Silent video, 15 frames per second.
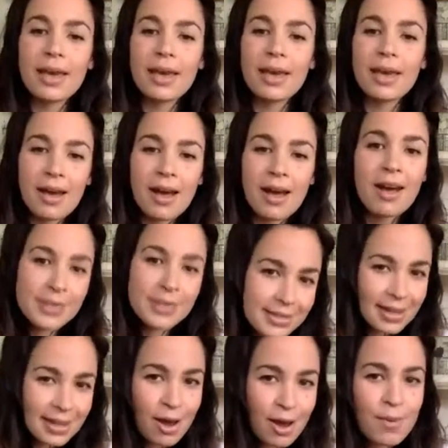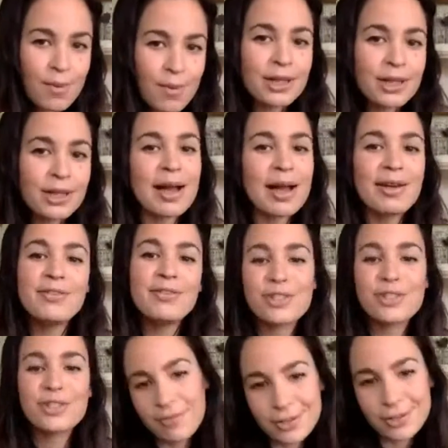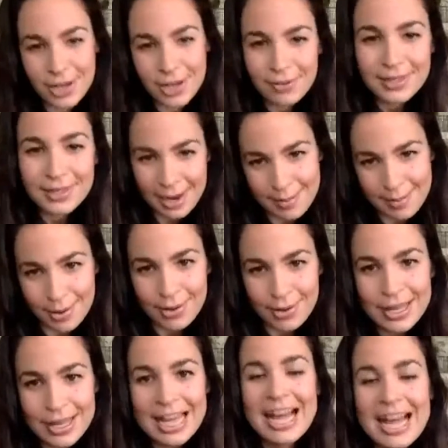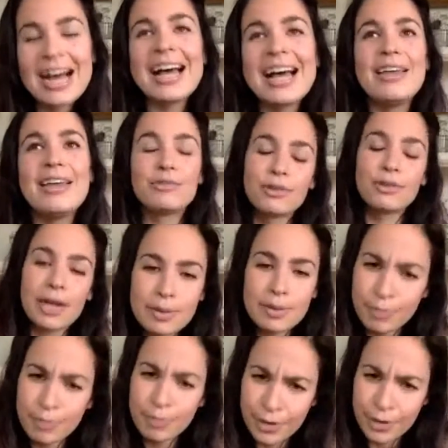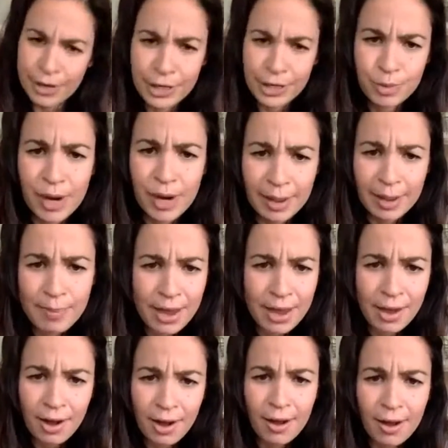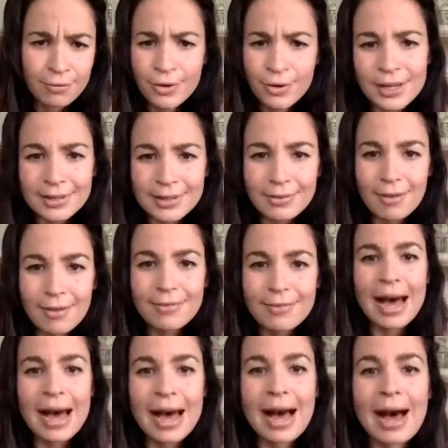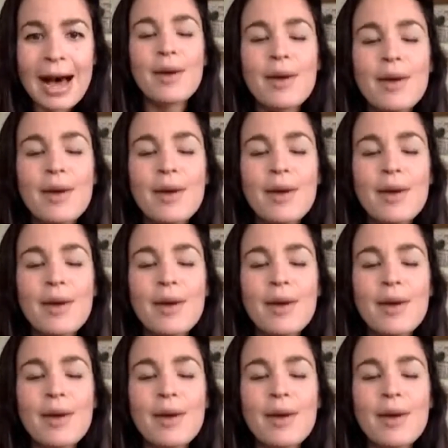Okay, obviously, I watch Mind of a Chef and Chef's Table and Great British Break Bake Off. Who doesn't love that?